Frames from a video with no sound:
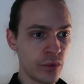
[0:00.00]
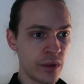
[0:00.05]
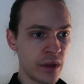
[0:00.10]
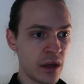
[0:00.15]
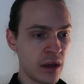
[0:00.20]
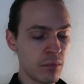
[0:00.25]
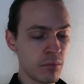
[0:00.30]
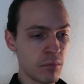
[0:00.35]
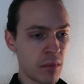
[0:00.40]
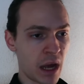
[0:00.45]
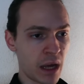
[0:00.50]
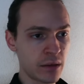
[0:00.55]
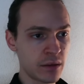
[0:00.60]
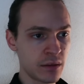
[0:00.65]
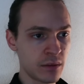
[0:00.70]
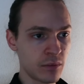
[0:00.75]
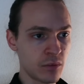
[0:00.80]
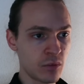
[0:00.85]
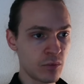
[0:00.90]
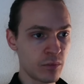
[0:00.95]
the
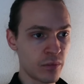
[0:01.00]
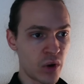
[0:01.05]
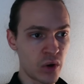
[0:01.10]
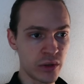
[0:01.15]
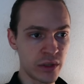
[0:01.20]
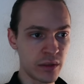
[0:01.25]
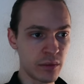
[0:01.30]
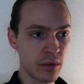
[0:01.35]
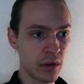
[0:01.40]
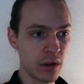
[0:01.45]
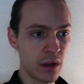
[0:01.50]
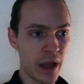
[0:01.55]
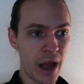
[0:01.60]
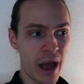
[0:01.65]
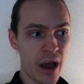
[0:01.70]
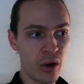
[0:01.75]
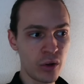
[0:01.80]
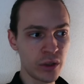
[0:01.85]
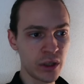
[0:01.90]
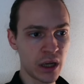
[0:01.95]
maximum possible
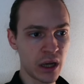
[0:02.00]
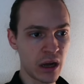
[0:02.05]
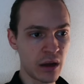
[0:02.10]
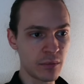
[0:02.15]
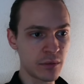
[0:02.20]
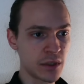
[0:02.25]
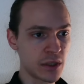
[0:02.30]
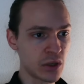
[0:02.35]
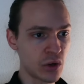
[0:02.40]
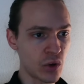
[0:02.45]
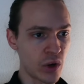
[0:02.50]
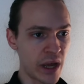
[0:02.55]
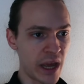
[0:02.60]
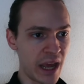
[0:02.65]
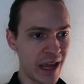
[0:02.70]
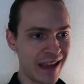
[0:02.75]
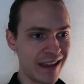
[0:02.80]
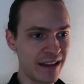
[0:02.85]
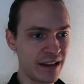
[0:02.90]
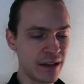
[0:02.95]
outcome, so
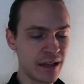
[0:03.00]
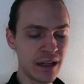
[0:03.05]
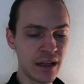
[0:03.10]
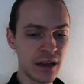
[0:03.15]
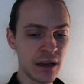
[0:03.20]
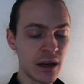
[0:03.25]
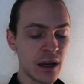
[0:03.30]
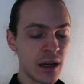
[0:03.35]
80.